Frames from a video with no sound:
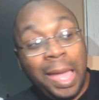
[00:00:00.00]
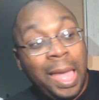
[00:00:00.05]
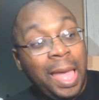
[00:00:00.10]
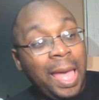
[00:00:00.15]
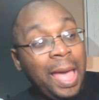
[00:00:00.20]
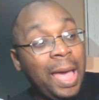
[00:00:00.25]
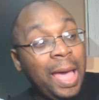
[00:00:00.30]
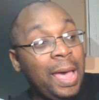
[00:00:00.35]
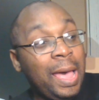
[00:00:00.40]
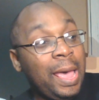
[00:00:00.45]

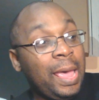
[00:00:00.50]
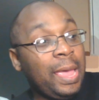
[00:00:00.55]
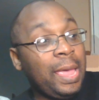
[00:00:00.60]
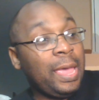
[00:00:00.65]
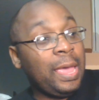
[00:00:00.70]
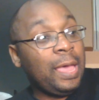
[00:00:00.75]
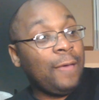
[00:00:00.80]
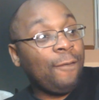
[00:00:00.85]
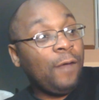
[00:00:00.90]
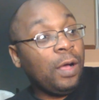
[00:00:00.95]
I
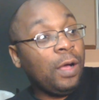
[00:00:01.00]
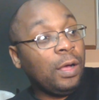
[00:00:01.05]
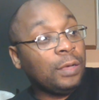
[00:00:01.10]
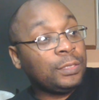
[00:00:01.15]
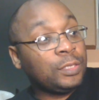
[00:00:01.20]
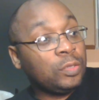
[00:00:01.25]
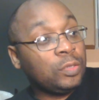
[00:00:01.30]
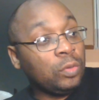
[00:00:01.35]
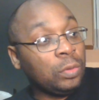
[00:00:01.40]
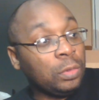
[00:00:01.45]
have
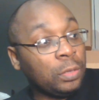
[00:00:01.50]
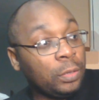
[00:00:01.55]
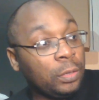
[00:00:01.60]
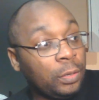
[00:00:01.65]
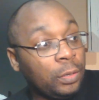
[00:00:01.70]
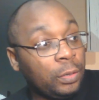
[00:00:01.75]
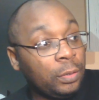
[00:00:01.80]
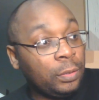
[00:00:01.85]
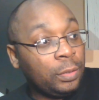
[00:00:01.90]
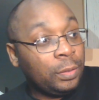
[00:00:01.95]
also
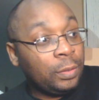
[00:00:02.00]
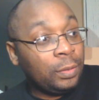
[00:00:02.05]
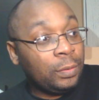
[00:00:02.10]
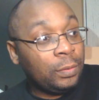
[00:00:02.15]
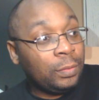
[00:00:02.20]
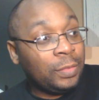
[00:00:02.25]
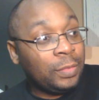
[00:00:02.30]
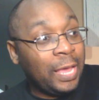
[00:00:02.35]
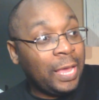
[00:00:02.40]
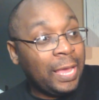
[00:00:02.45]
learned
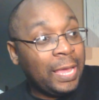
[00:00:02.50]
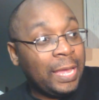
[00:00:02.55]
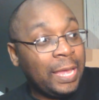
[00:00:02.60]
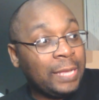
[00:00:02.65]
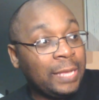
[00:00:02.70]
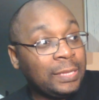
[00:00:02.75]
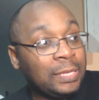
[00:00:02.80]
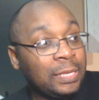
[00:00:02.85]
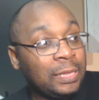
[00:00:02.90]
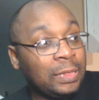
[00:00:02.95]

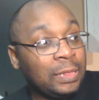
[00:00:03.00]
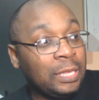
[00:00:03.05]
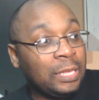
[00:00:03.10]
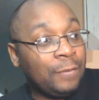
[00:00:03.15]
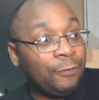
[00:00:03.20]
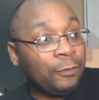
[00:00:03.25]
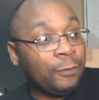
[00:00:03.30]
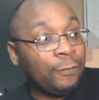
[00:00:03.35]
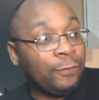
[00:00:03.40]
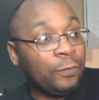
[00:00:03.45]
that
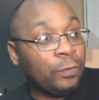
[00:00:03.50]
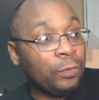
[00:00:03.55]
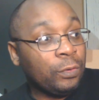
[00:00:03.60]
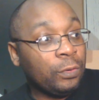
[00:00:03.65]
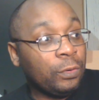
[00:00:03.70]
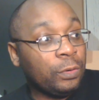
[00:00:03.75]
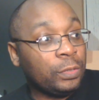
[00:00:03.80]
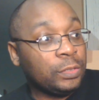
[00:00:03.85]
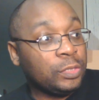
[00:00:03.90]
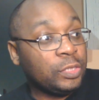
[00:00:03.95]
living
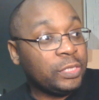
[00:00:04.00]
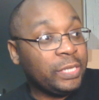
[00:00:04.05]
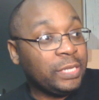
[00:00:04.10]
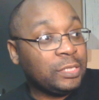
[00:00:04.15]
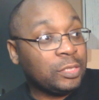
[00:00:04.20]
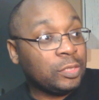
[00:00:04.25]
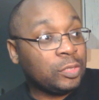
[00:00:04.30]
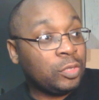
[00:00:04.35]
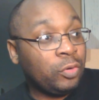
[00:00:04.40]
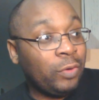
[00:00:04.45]
for
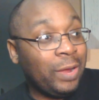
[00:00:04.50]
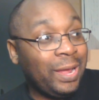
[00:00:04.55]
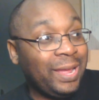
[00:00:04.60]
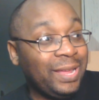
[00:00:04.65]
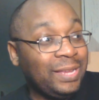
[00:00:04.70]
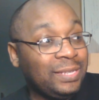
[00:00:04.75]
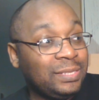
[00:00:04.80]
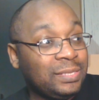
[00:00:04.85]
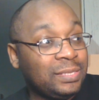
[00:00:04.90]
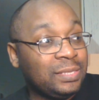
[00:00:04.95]
Jesus
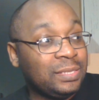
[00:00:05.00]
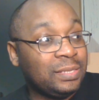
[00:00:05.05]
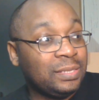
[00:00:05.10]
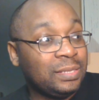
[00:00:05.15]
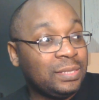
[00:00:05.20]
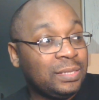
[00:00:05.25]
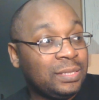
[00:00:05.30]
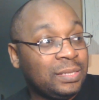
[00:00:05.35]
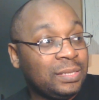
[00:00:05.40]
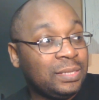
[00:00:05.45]
Christ
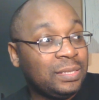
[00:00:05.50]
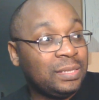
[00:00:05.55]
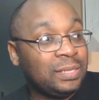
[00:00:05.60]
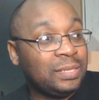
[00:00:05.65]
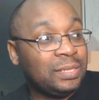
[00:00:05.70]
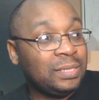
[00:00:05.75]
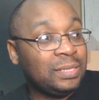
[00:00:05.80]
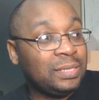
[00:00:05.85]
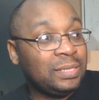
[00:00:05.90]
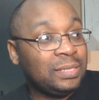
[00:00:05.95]

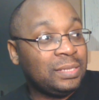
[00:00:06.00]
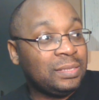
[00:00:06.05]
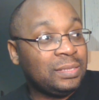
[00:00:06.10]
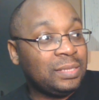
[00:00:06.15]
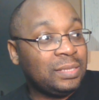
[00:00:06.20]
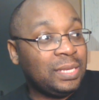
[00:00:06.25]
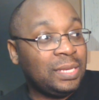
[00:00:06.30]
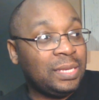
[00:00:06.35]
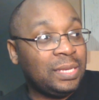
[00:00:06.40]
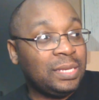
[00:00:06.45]

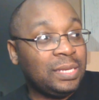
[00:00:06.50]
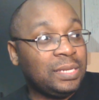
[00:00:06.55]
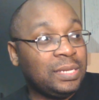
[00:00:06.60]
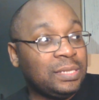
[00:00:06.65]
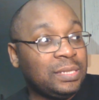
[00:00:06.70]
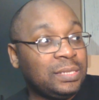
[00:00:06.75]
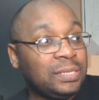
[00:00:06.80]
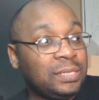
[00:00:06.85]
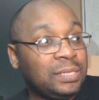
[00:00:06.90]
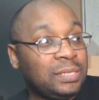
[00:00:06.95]

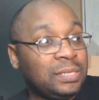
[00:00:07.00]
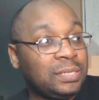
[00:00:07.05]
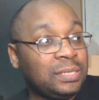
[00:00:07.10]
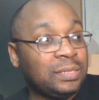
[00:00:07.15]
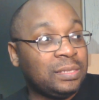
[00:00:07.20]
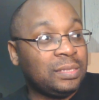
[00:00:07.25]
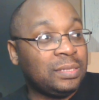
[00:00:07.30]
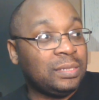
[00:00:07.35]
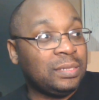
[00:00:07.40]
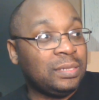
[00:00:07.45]
is
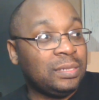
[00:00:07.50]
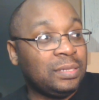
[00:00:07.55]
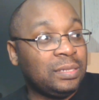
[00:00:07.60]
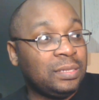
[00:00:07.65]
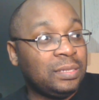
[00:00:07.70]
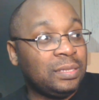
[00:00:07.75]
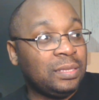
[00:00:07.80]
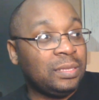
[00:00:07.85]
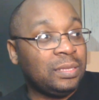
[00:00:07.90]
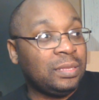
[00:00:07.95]

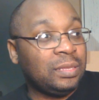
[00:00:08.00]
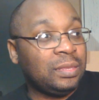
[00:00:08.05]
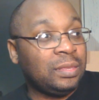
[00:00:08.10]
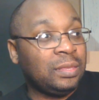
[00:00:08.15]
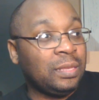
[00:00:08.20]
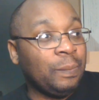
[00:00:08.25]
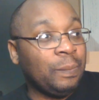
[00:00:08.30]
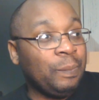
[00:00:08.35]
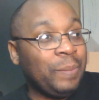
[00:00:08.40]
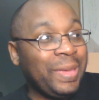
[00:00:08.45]

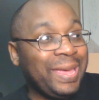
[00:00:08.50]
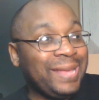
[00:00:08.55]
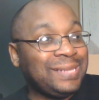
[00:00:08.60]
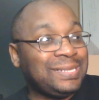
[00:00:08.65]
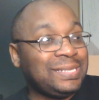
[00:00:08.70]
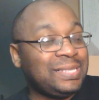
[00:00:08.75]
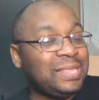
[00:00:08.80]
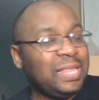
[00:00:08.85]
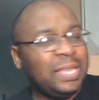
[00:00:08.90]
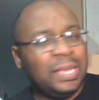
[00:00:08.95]
the
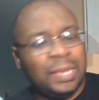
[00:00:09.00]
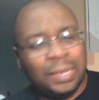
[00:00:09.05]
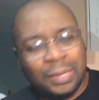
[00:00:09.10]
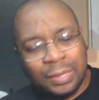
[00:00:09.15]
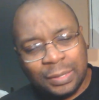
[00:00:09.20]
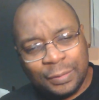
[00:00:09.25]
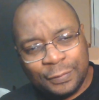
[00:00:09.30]
best thing.